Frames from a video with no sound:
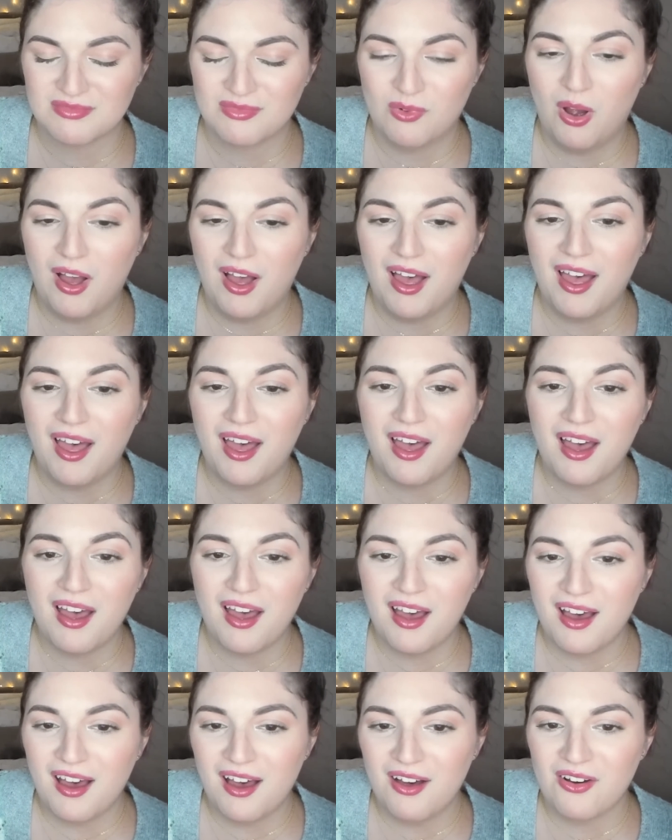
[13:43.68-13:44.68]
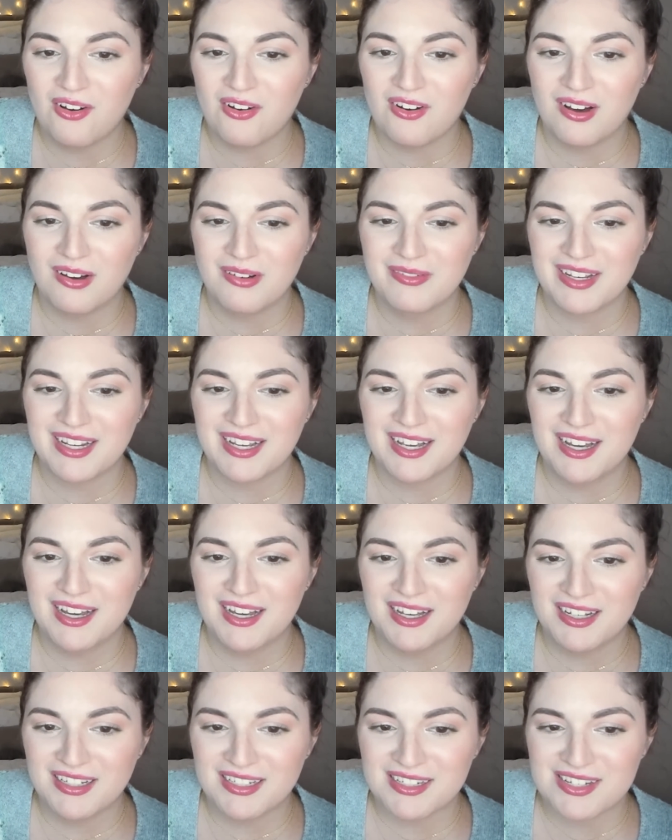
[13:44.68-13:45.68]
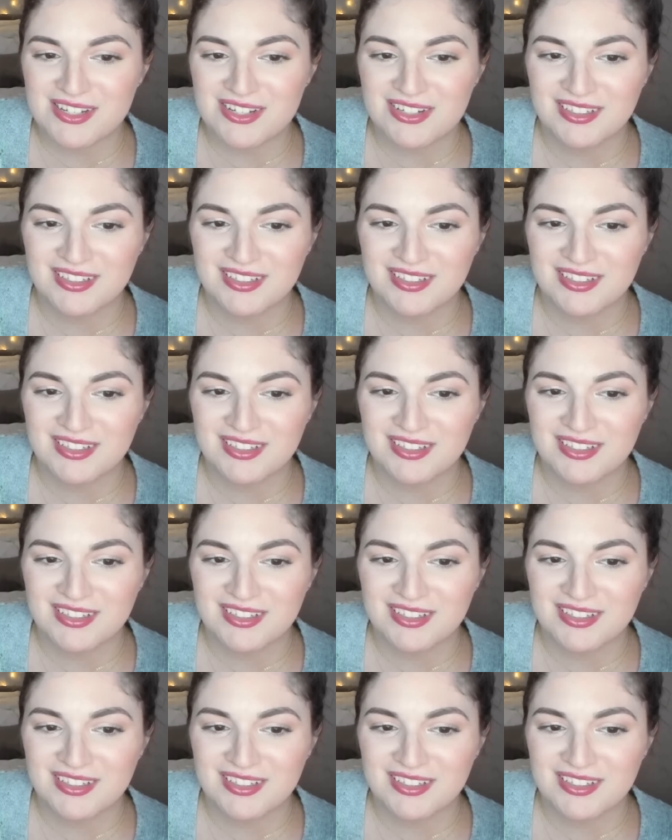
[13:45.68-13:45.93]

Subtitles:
Wow. Oh my gosh.